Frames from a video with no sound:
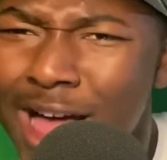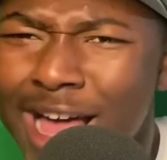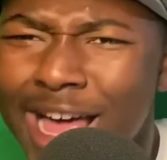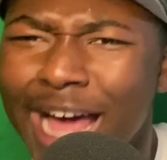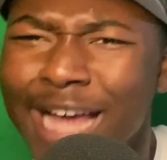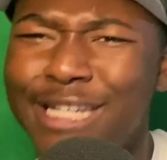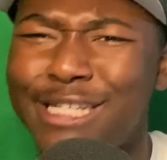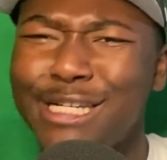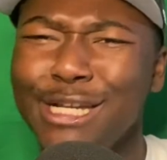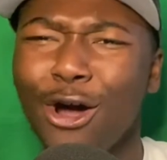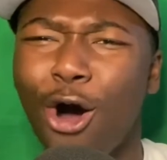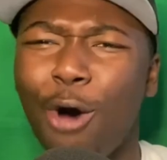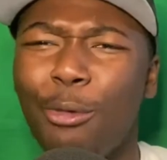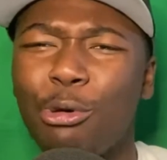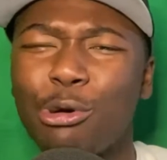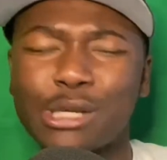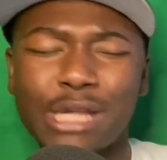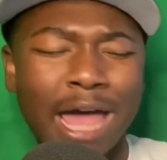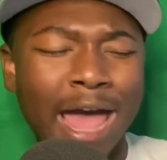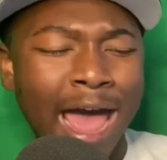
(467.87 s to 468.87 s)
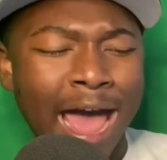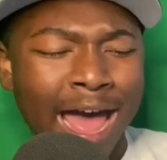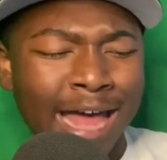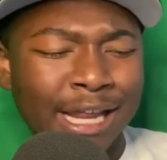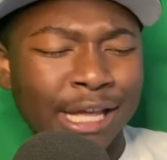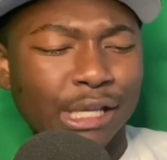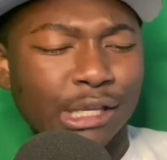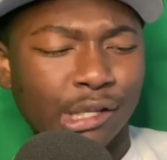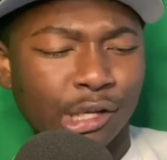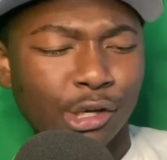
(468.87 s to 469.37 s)
And she almost had
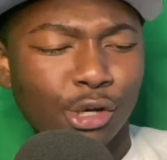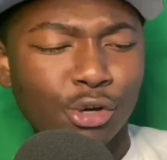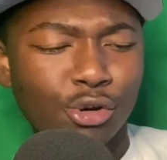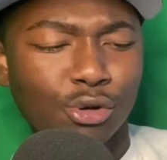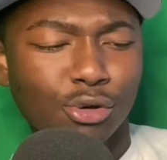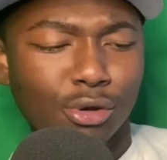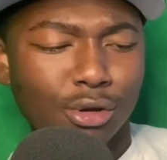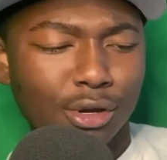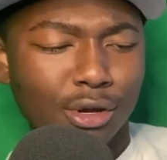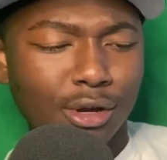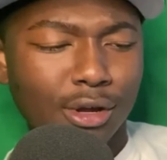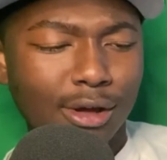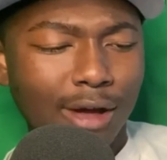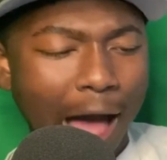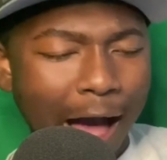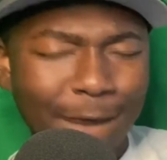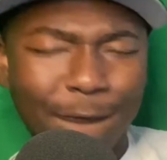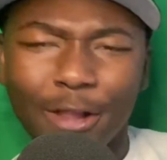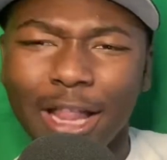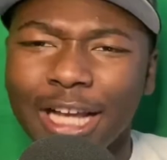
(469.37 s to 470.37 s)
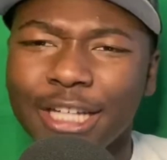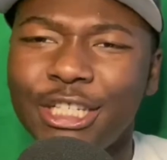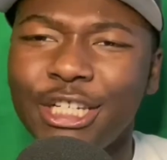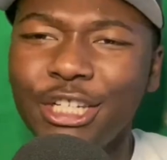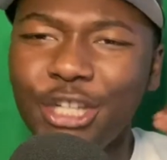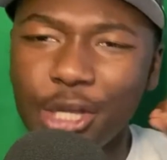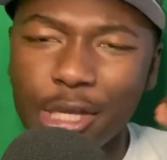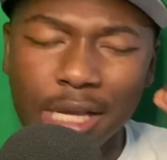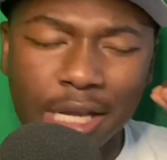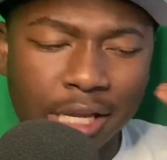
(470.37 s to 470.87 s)
it, too. I feel like she
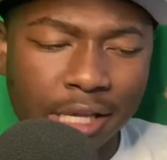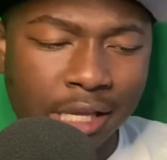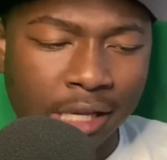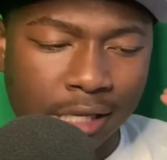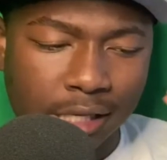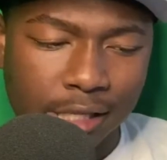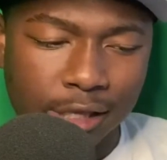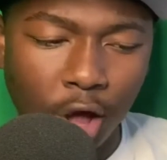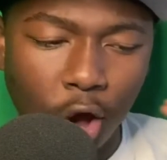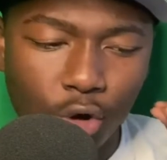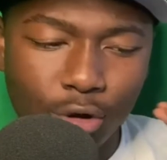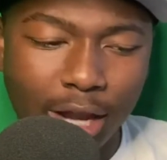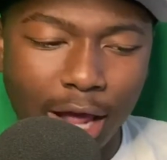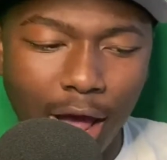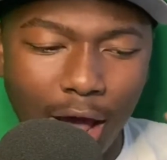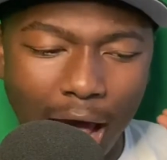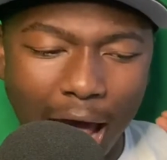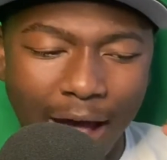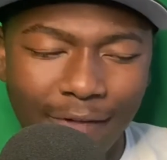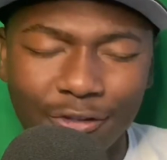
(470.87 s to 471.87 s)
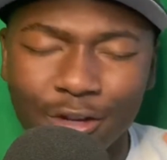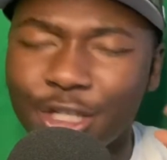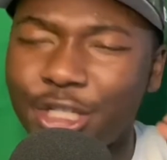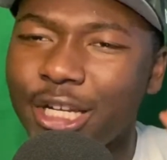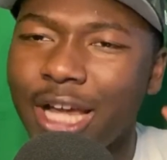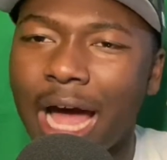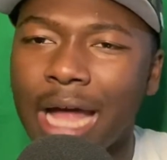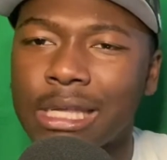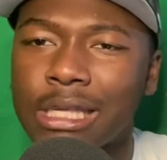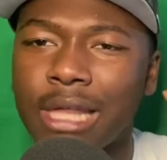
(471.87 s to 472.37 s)
just needed to slow down after she
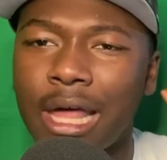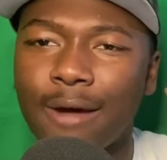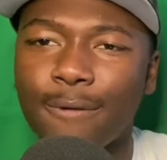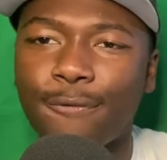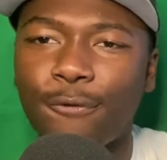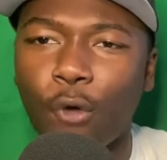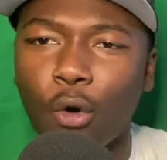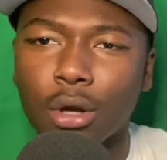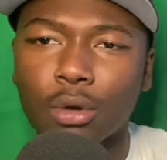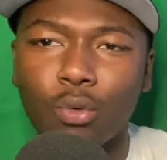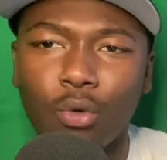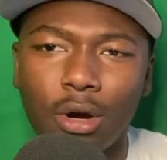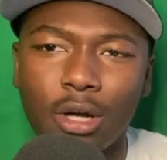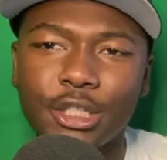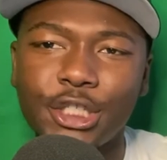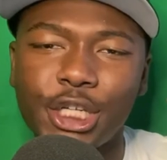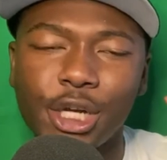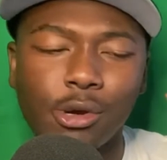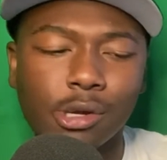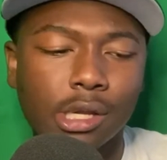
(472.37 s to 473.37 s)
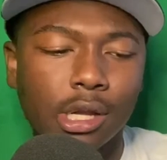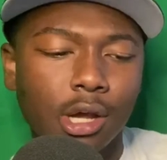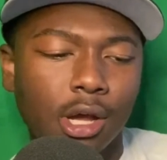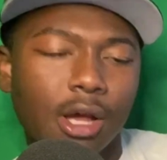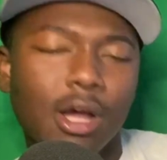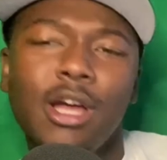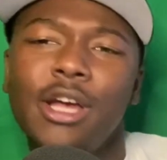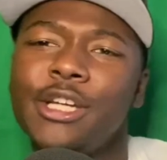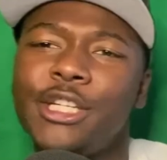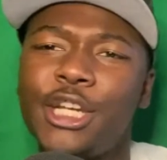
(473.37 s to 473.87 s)
got to that fourth one. She was
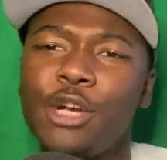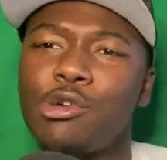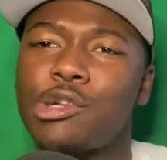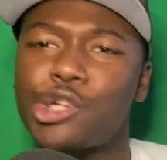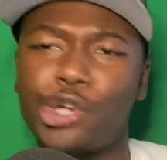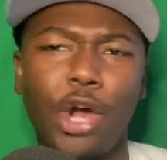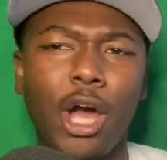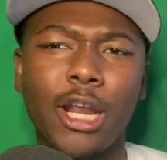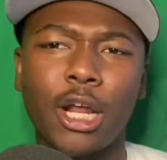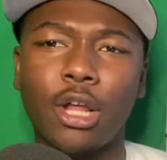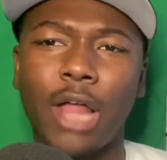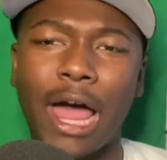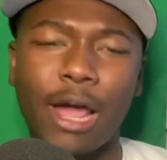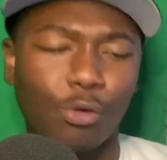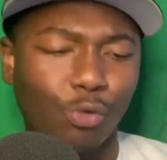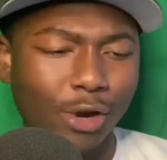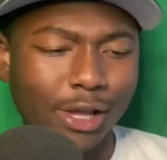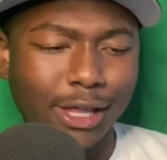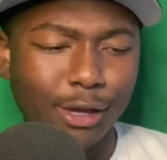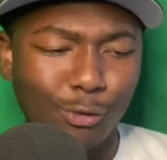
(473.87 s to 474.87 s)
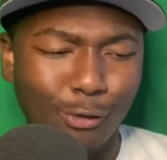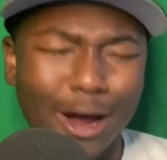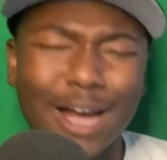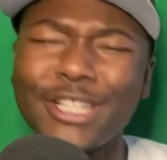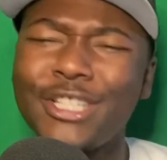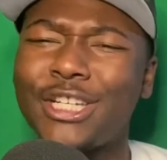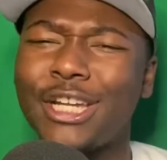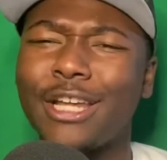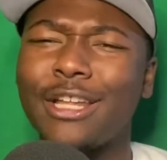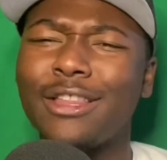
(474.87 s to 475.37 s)
trying to, like, really
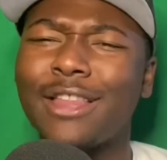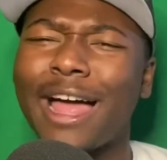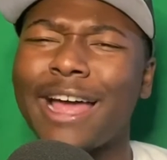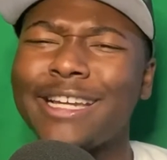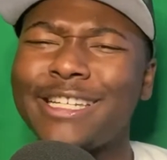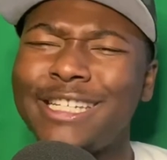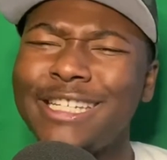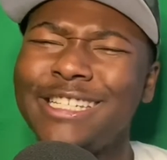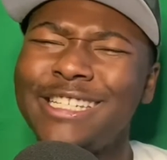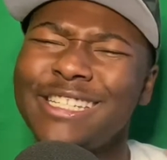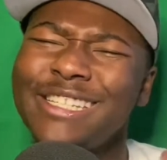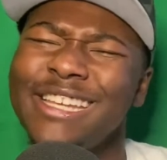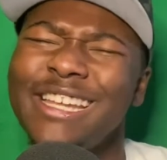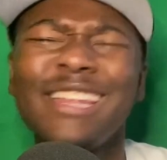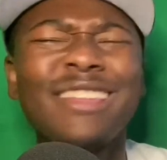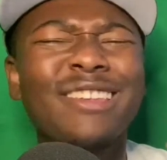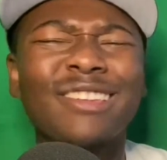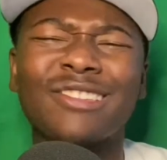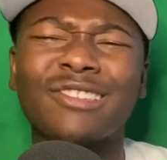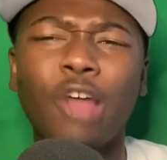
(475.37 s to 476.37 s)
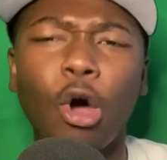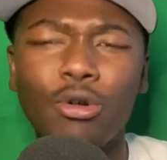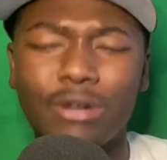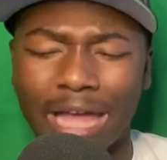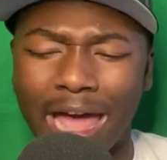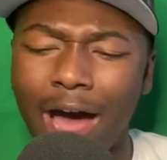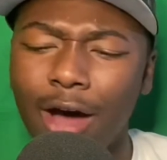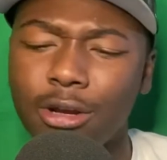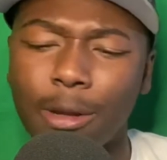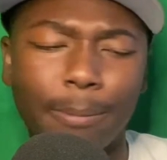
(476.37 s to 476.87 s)
rush it. Like, she just needed to slow
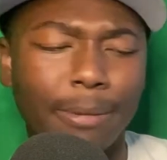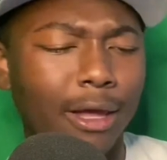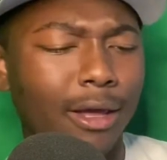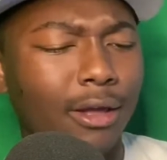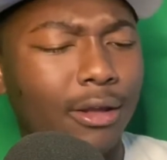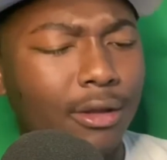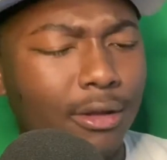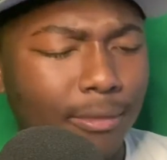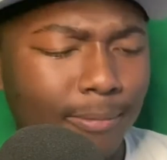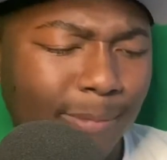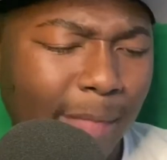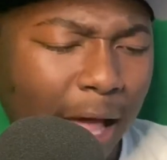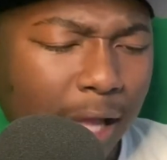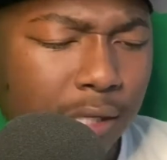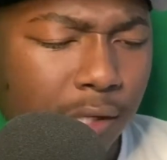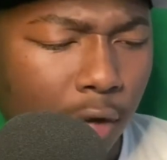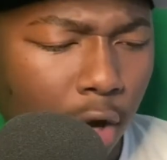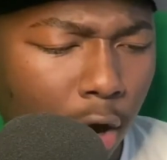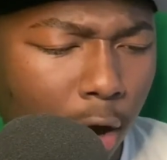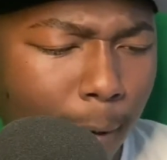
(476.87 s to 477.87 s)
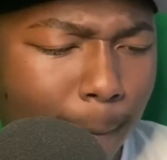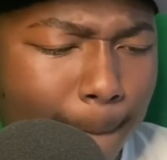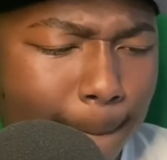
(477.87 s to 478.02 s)
down a bit. That's all.